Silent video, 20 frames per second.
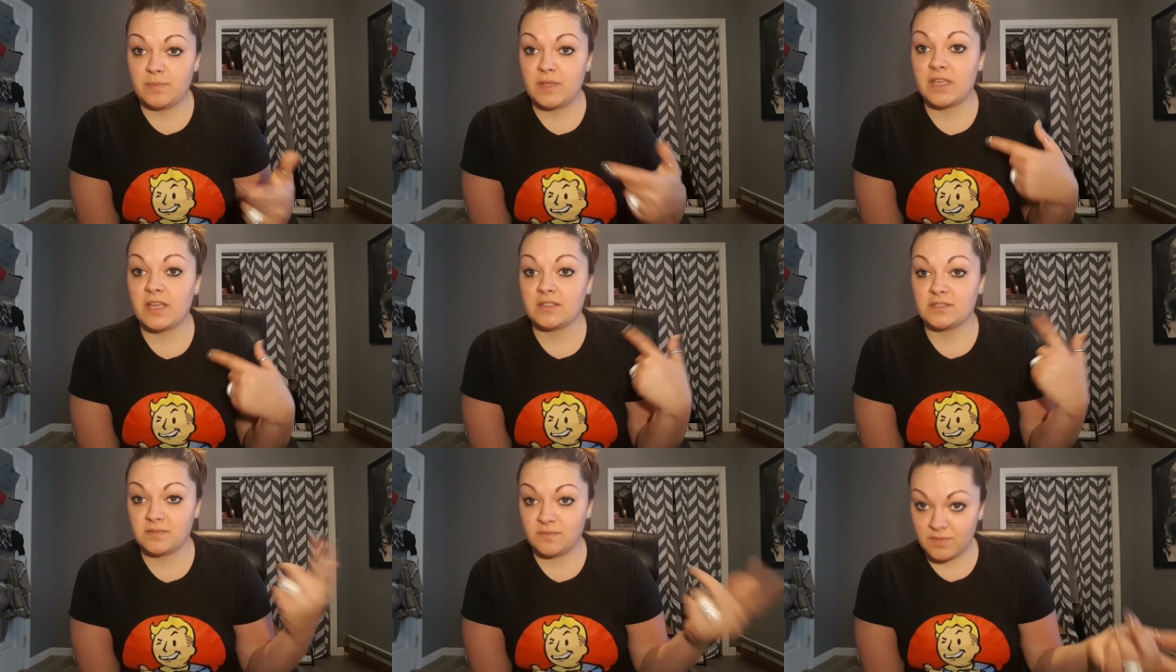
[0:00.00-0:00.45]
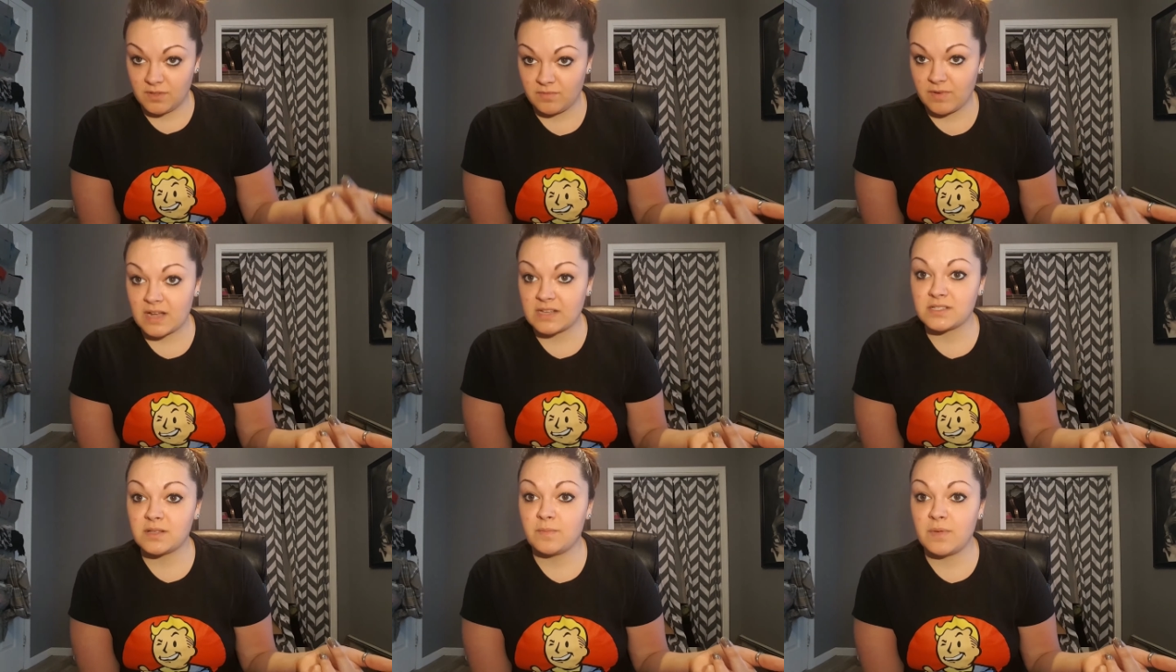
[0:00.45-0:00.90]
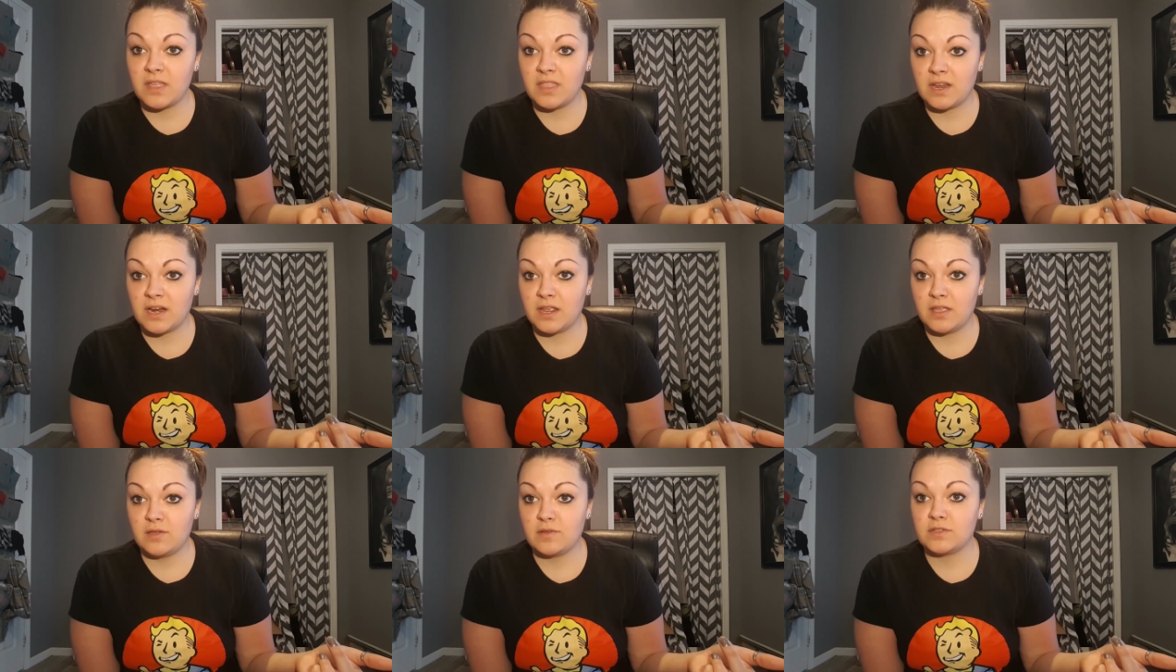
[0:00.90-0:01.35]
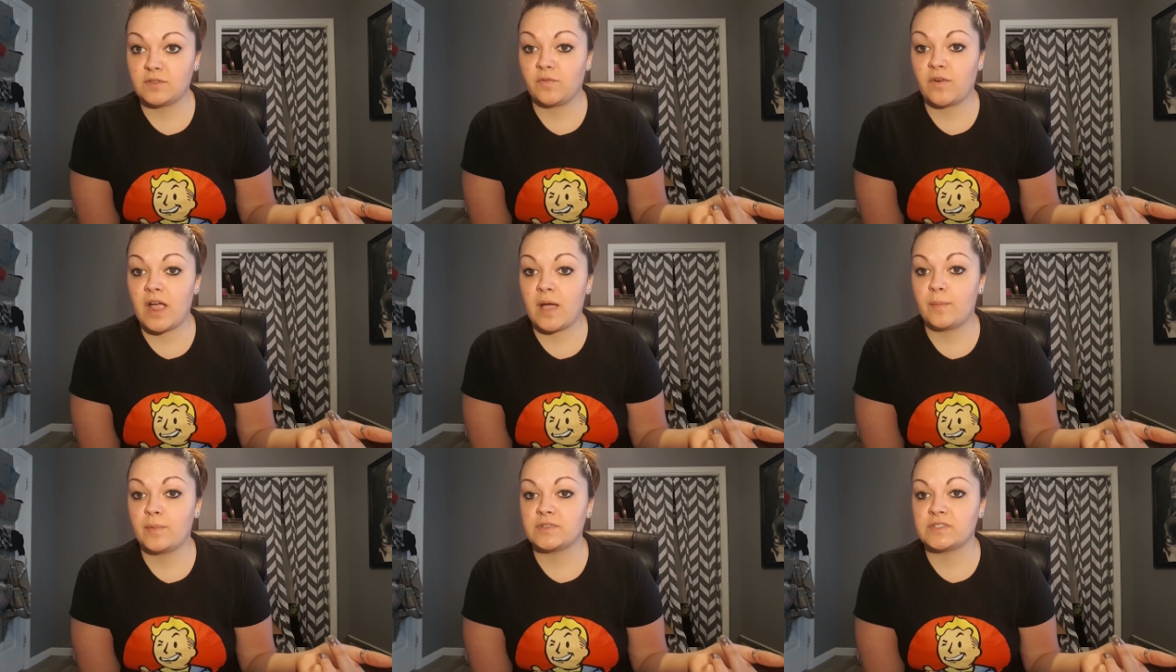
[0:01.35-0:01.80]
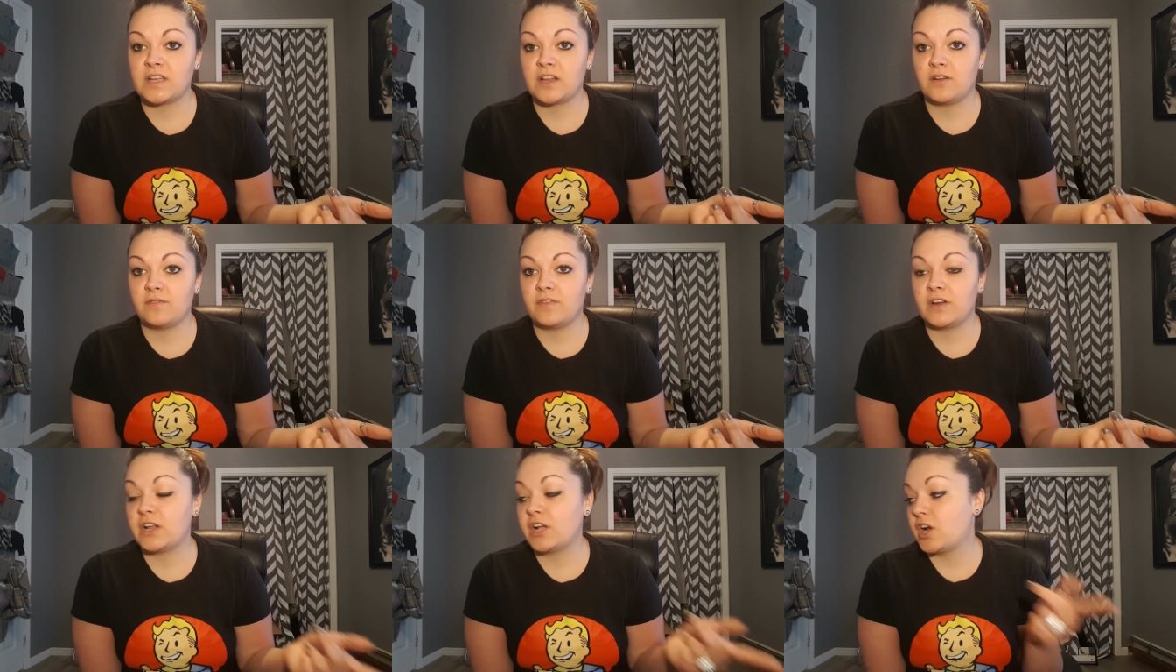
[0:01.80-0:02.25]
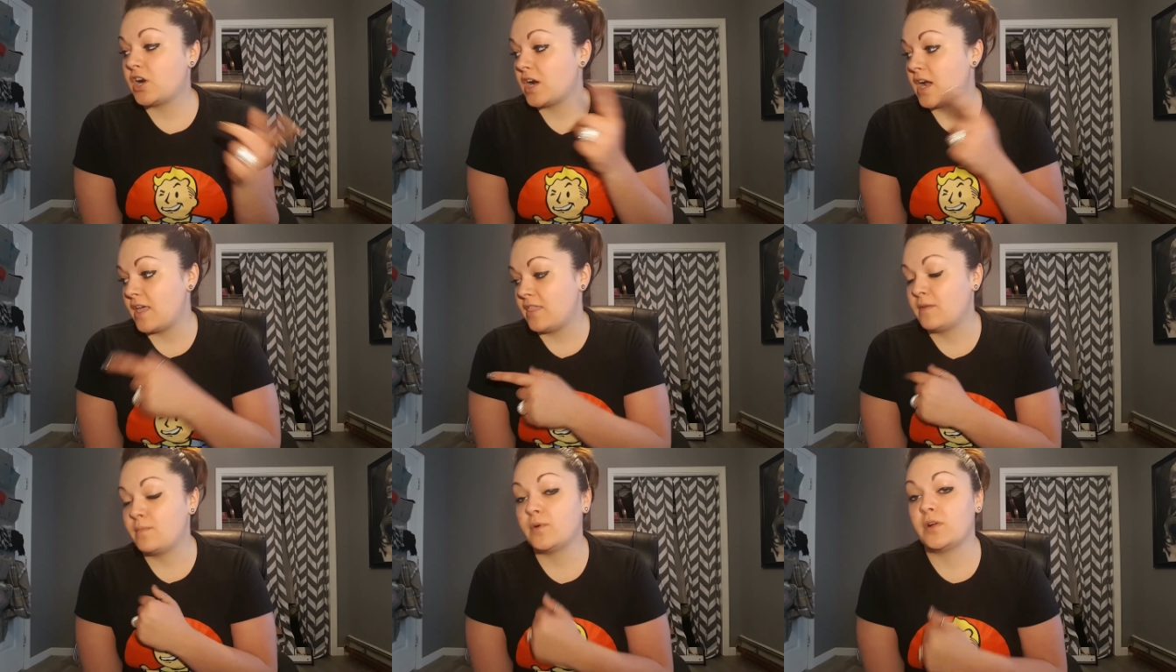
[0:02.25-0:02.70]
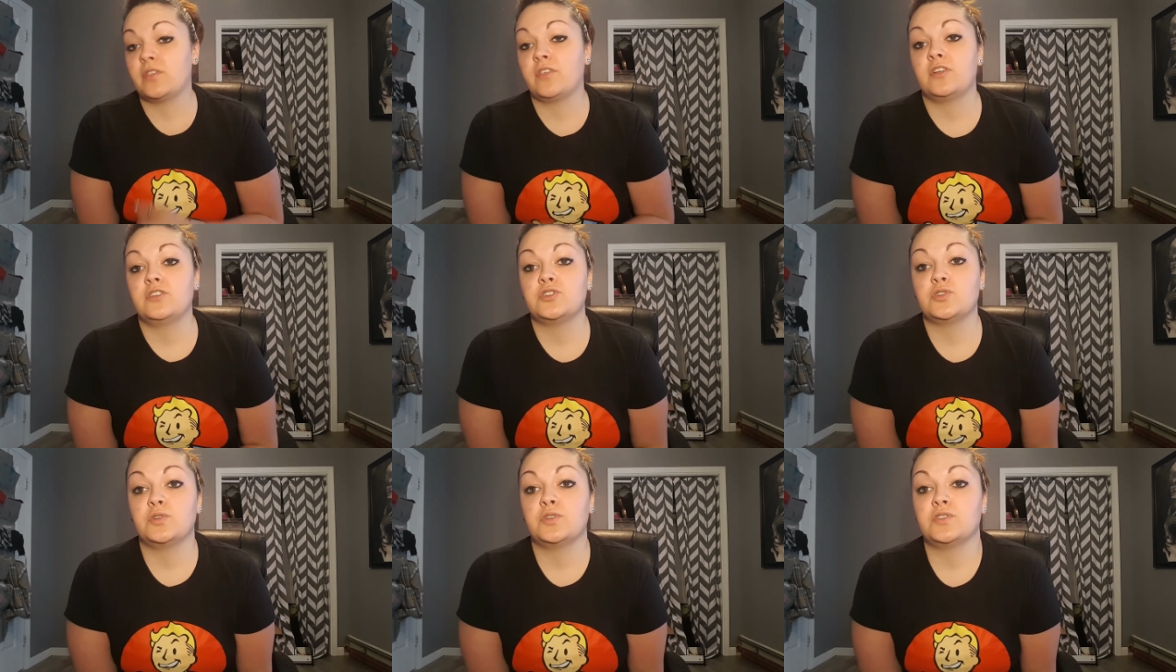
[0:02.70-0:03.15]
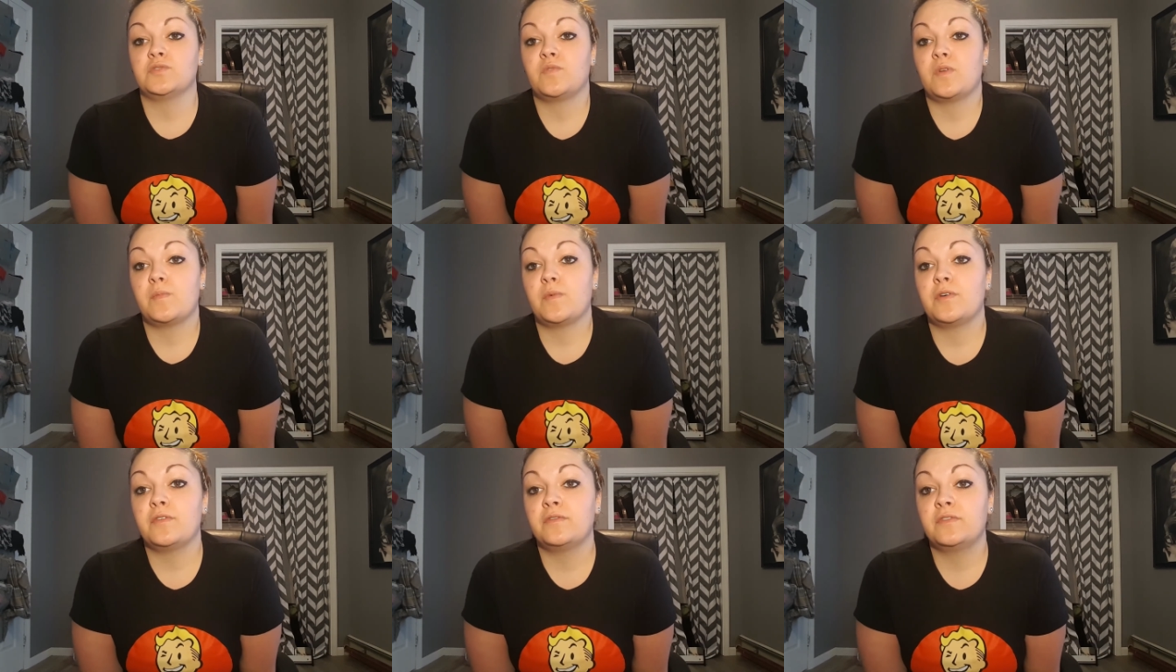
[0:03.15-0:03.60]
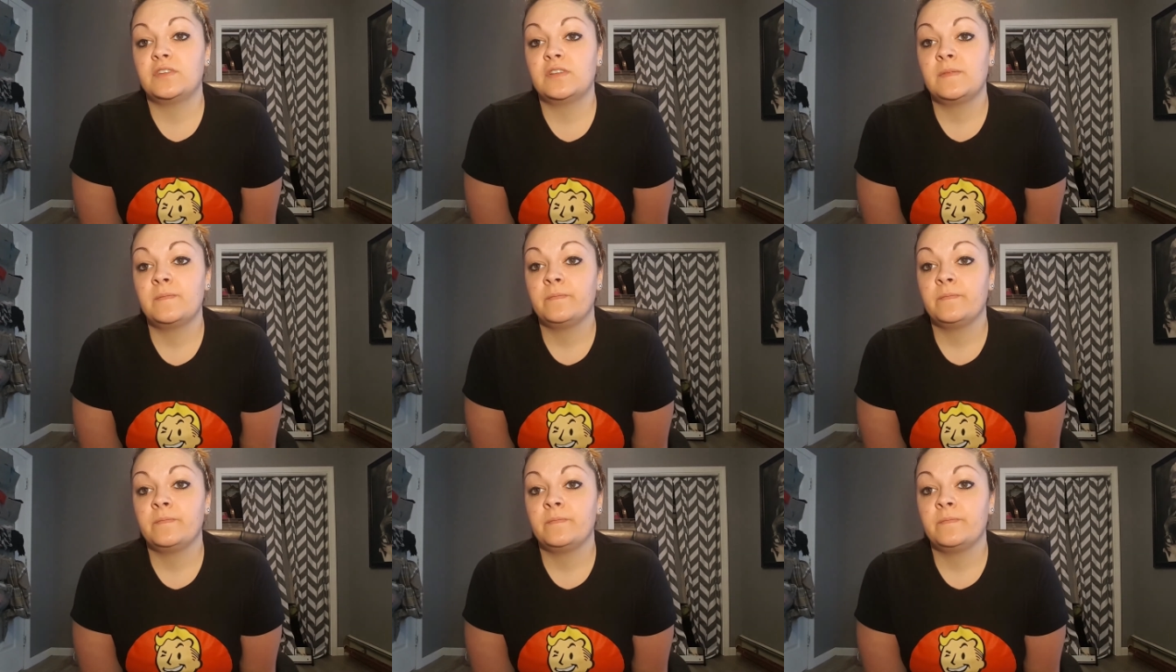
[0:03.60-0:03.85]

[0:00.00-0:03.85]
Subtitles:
because of the recipe that I use for apple cider vinegar, and the birth control is removed.